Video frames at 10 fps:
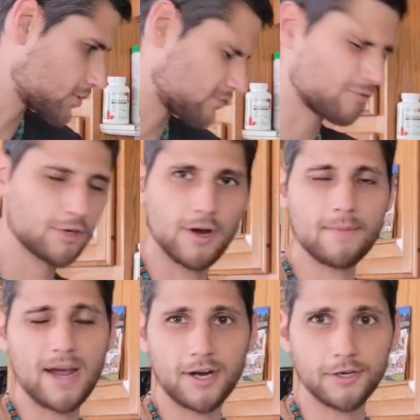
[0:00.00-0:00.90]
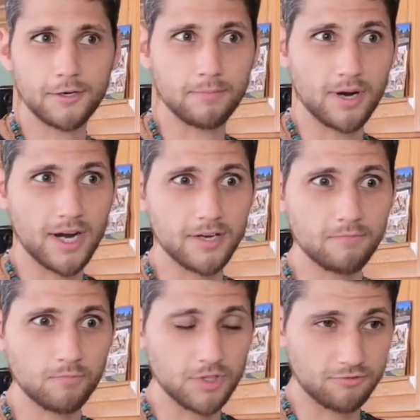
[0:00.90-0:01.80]
if the gray matter, your brain
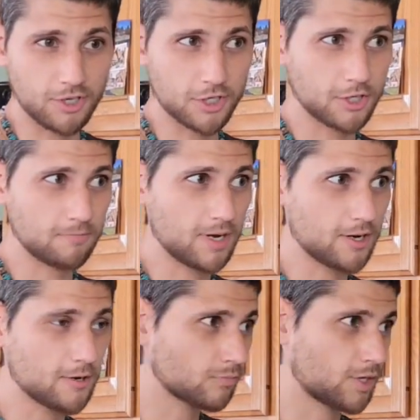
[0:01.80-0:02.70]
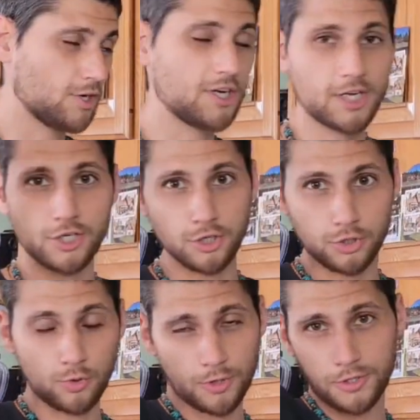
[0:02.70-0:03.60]
is functioning better, your connection to
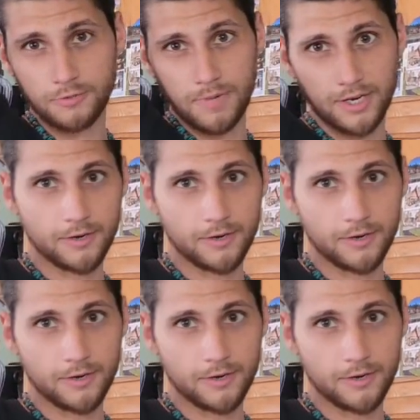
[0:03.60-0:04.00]
source is better,